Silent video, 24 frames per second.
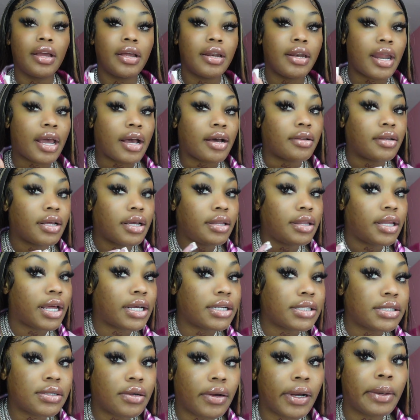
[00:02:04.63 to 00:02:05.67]
Now that
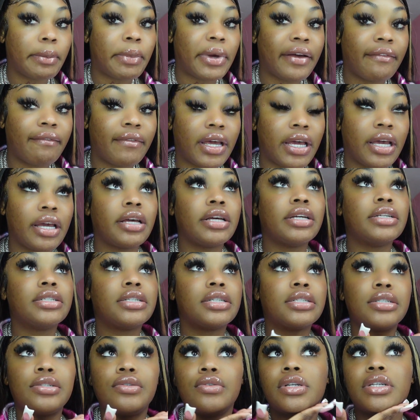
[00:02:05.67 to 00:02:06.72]
that's on my face,
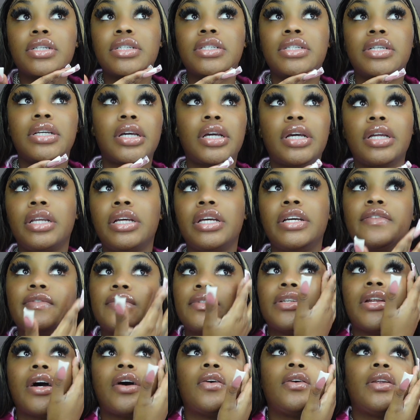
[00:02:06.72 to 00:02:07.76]
as you can see, it leaves
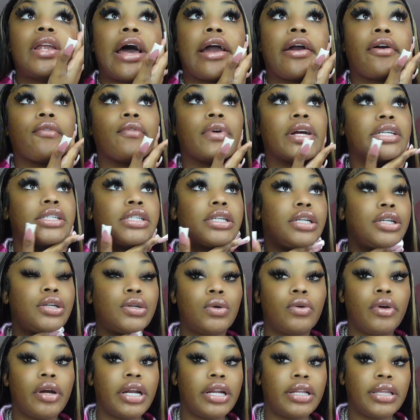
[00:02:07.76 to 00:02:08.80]
no like residue
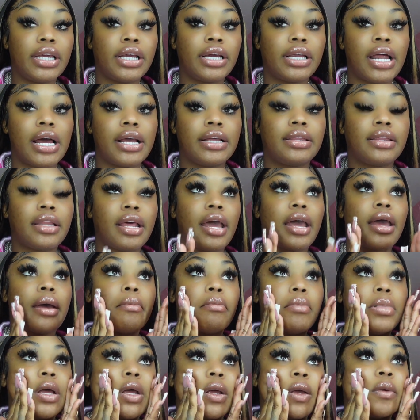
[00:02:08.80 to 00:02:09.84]
or anything like that,
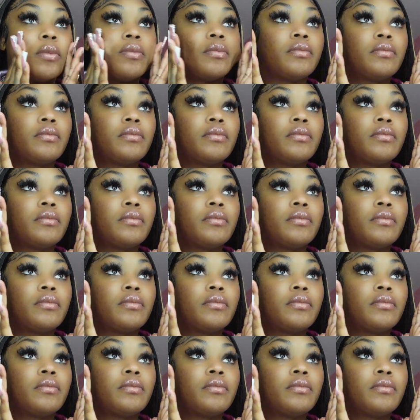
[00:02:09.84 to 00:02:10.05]
but